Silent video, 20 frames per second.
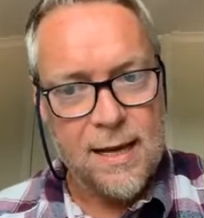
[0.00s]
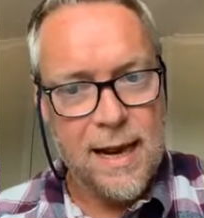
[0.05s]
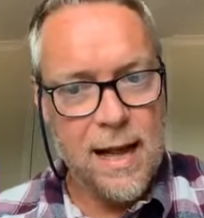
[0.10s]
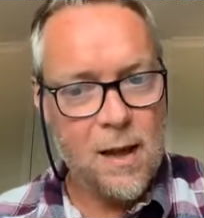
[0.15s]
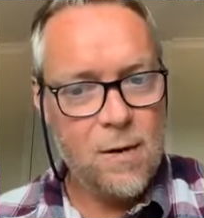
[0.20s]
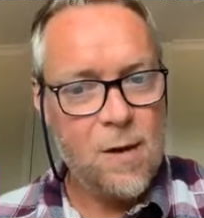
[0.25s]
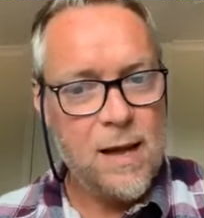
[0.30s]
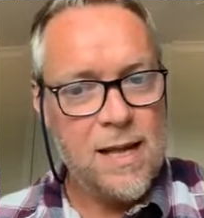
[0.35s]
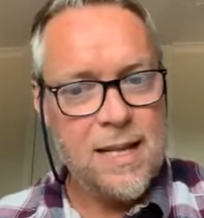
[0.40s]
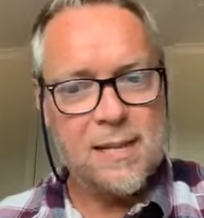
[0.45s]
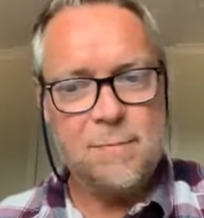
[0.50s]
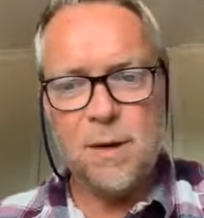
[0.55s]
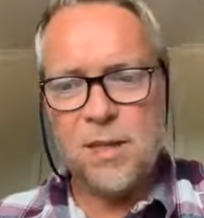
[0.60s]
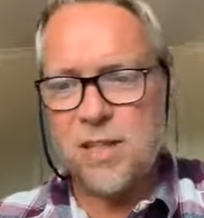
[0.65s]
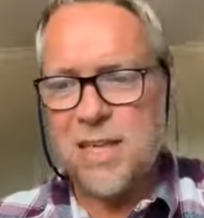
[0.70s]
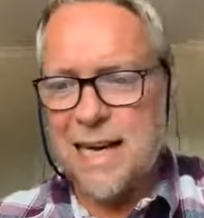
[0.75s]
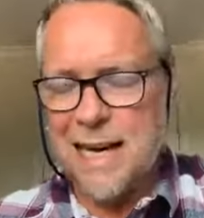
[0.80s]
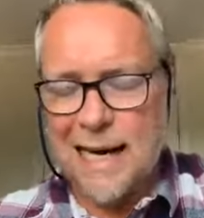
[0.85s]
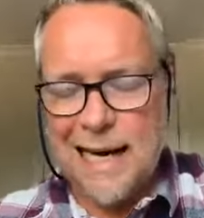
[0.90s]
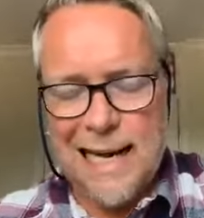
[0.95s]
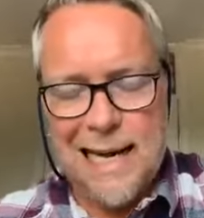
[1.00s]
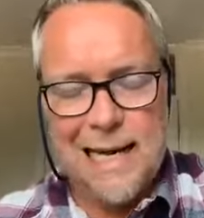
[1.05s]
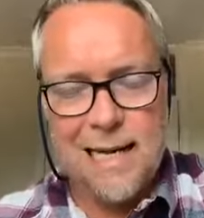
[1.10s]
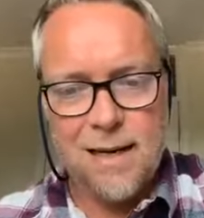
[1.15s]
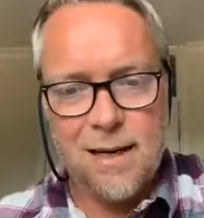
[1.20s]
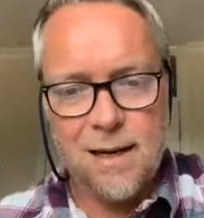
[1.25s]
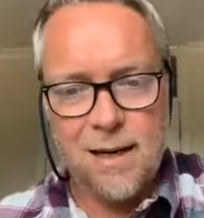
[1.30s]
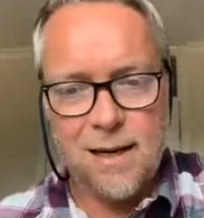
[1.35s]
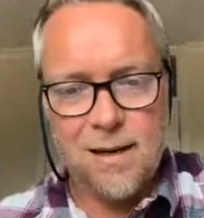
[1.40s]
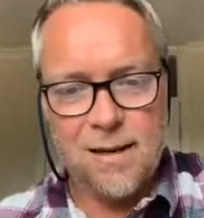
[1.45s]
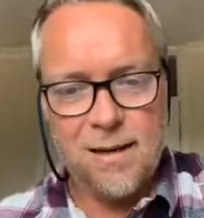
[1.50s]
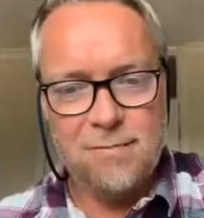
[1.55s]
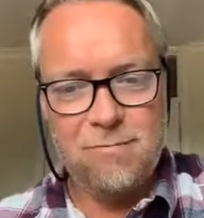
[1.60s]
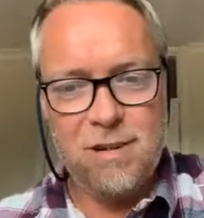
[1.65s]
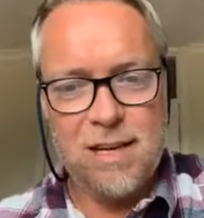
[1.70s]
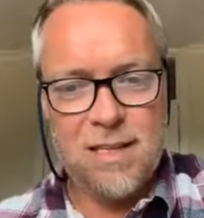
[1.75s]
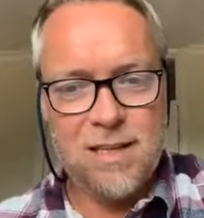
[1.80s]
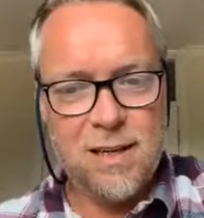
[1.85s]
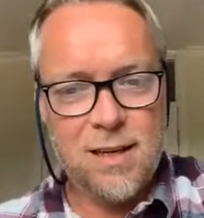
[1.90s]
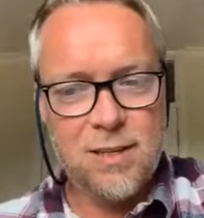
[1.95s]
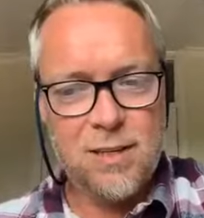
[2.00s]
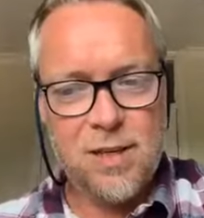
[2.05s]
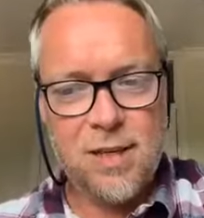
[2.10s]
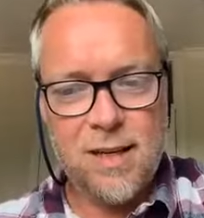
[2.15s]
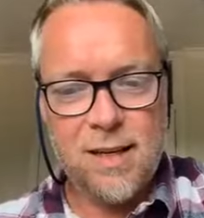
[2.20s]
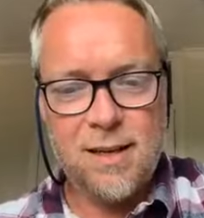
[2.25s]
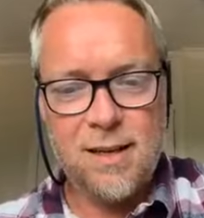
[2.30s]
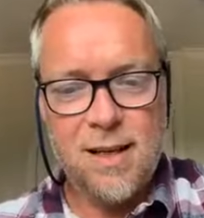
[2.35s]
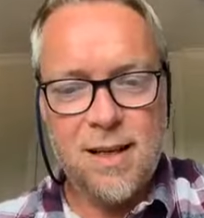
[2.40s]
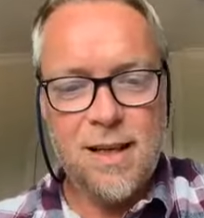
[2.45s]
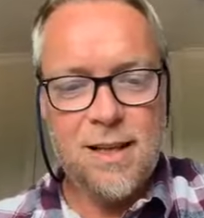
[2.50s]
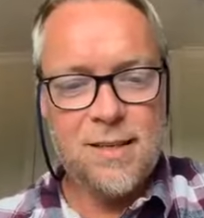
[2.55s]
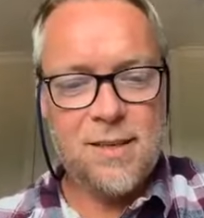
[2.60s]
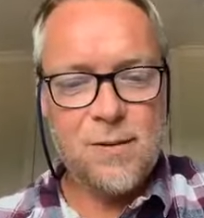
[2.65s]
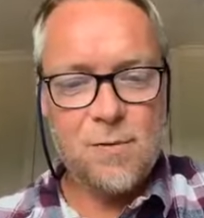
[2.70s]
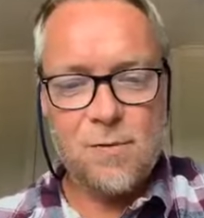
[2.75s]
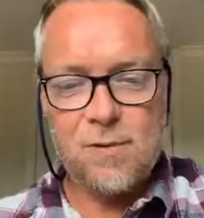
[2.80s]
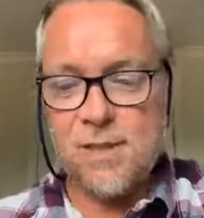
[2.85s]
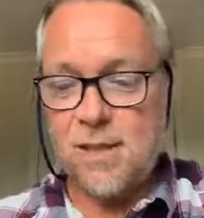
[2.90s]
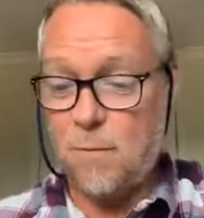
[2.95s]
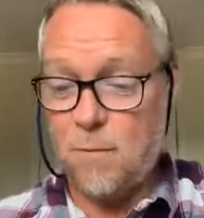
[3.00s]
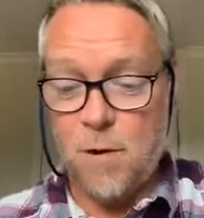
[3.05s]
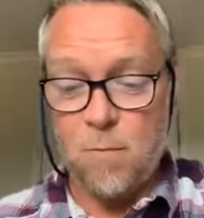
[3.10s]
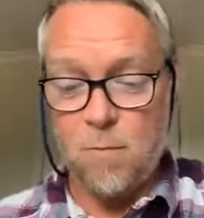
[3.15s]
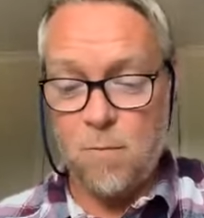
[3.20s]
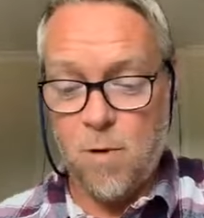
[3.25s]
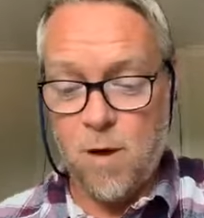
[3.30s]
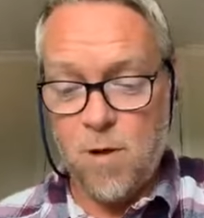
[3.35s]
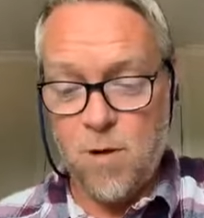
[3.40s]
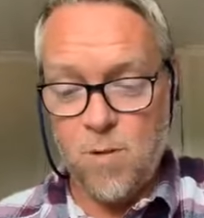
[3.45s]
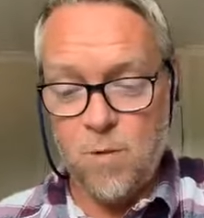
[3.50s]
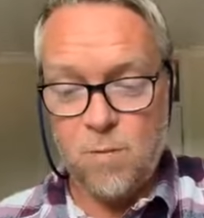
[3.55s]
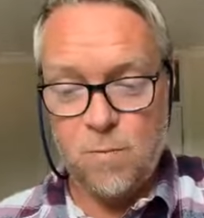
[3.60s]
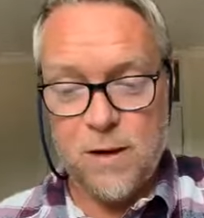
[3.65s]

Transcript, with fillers: Now it's much cleaner researching so someone who,